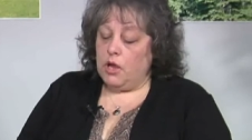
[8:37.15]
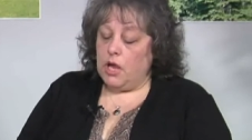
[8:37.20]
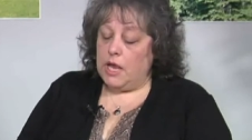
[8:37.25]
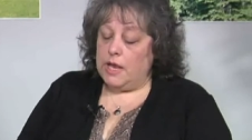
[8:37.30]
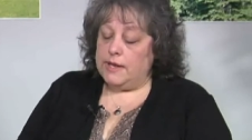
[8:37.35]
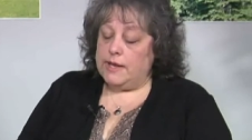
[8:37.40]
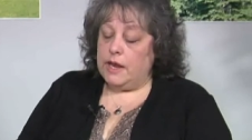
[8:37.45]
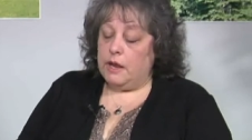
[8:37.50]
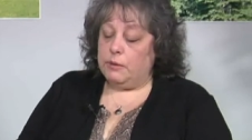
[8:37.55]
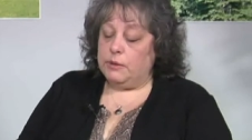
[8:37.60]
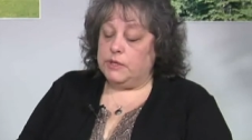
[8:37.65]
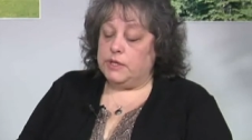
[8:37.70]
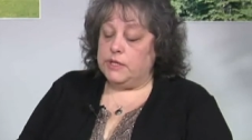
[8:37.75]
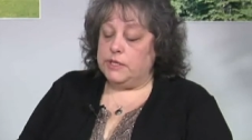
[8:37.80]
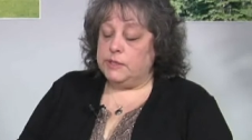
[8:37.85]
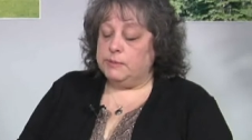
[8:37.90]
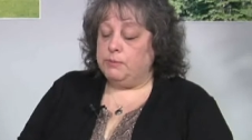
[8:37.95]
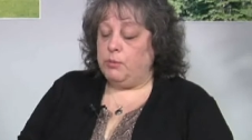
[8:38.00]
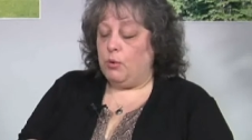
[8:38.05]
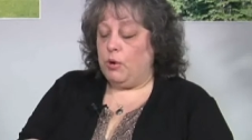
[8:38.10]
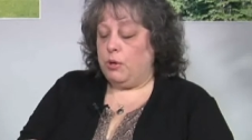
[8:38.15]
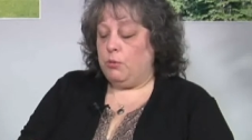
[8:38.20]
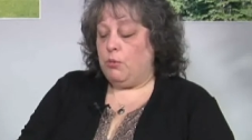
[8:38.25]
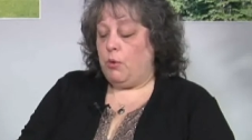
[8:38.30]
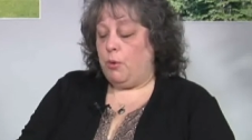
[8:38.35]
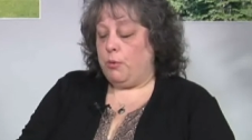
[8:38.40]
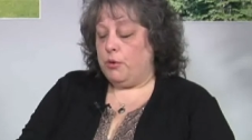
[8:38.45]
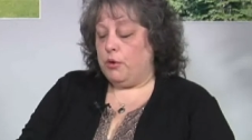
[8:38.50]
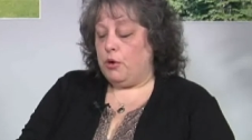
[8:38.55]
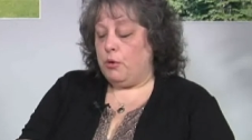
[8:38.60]
And now at this point,
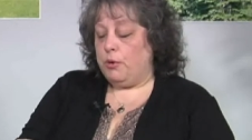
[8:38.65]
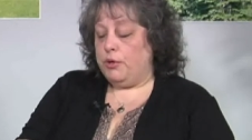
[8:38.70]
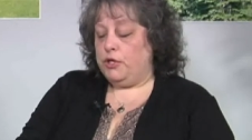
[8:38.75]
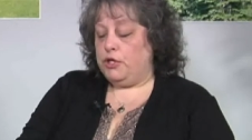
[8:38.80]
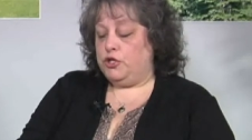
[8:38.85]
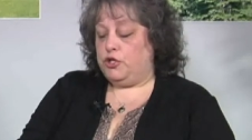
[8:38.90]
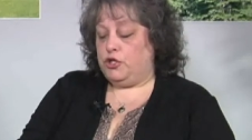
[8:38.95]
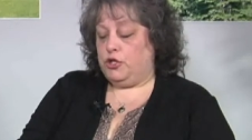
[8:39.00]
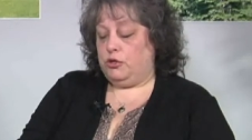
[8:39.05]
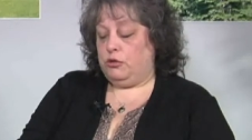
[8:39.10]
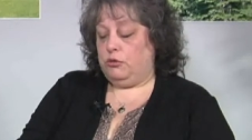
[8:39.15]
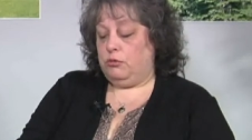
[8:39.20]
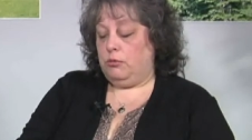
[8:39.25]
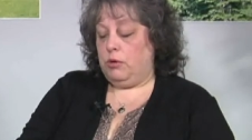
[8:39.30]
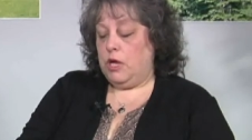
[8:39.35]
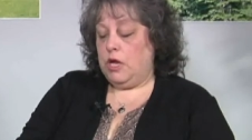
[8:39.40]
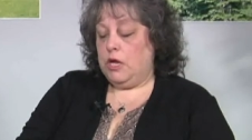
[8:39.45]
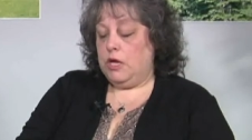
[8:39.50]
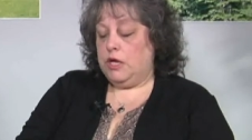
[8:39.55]
what we're going to do